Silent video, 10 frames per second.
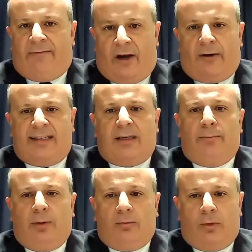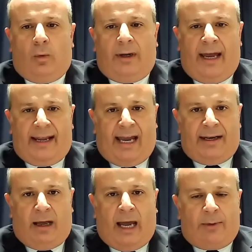a very simple rule.
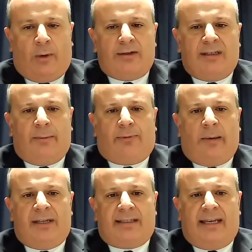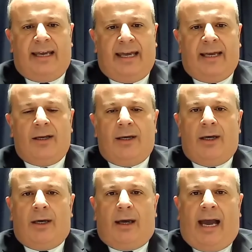Again, I'm quoting the Prime Minister here.
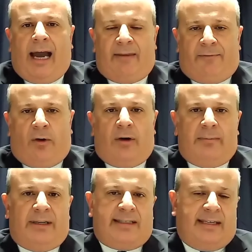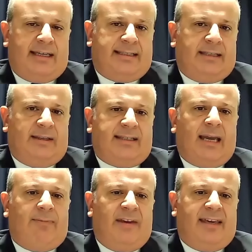And the Foreign Minister said the
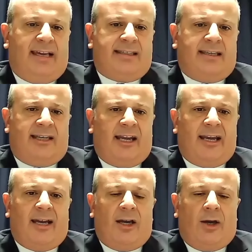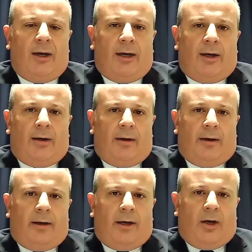same thing yesterday.
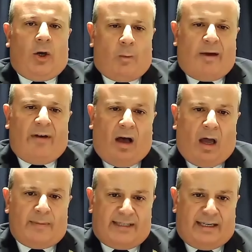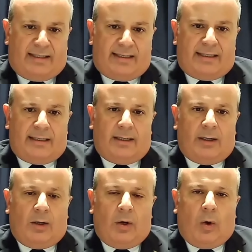Whoever harms us,
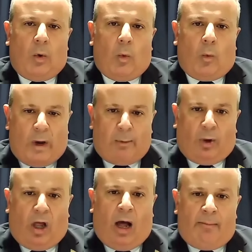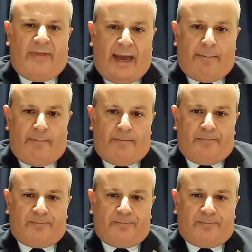we will harm them.